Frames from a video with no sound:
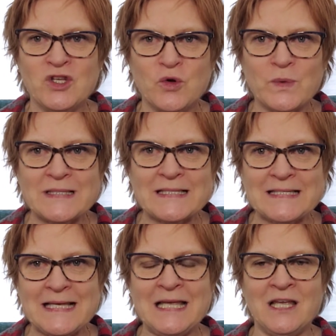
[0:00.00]
to
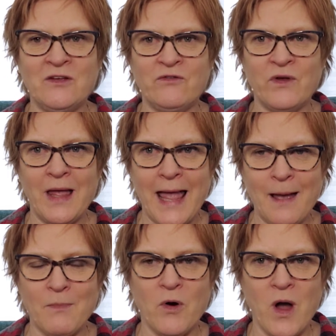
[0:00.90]
receive
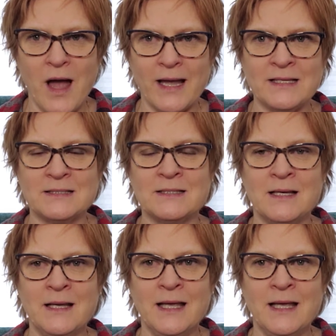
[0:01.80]
MRIs